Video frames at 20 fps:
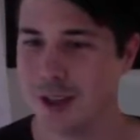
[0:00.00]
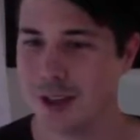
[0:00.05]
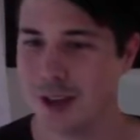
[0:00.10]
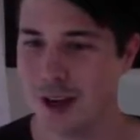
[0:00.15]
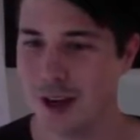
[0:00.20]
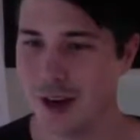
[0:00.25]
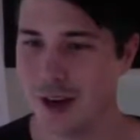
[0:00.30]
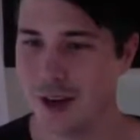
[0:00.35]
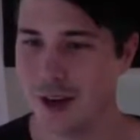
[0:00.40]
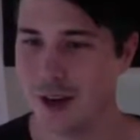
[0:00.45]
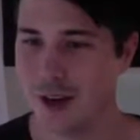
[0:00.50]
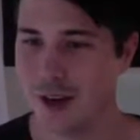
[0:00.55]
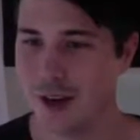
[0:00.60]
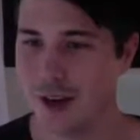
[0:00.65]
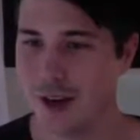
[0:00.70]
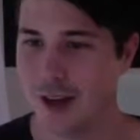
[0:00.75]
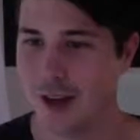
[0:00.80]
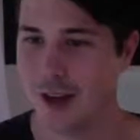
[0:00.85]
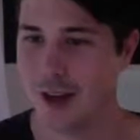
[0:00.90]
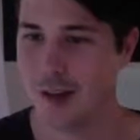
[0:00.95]
So
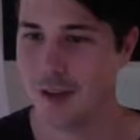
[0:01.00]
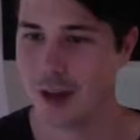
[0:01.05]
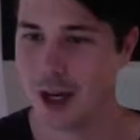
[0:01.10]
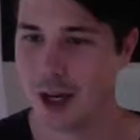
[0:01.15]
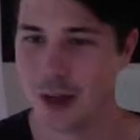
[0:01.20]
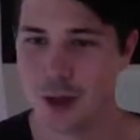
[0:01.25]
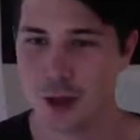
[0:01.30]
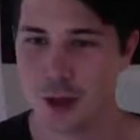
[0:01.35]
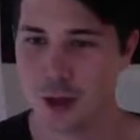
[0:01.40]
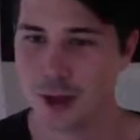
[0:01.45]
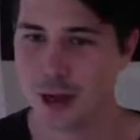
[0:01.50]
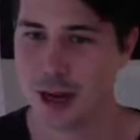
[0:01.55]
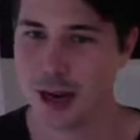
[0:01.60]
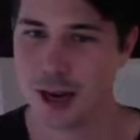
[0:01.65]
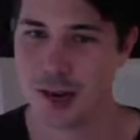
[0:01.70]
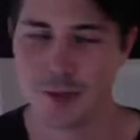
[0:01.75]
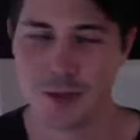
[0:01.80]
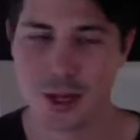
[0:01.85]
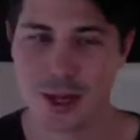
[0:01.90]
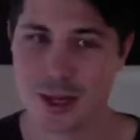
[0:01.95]
my neutral
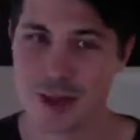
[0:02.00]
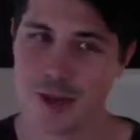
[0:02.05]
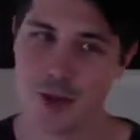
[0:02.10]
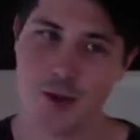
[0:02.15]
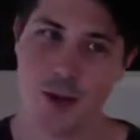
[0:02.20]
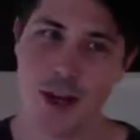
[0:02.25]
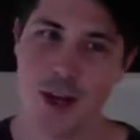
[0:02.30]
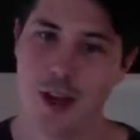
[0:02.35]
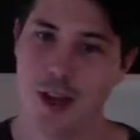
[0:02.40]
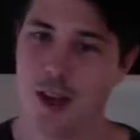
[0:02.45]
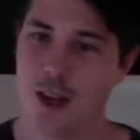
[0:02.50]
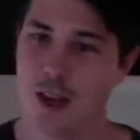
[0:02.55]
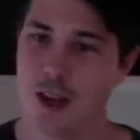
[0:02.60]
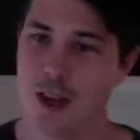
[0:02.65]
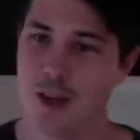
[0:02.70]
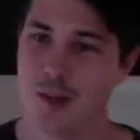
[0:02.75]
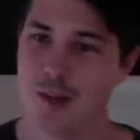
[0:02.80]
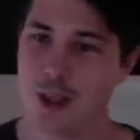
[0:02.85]
game as well, I'm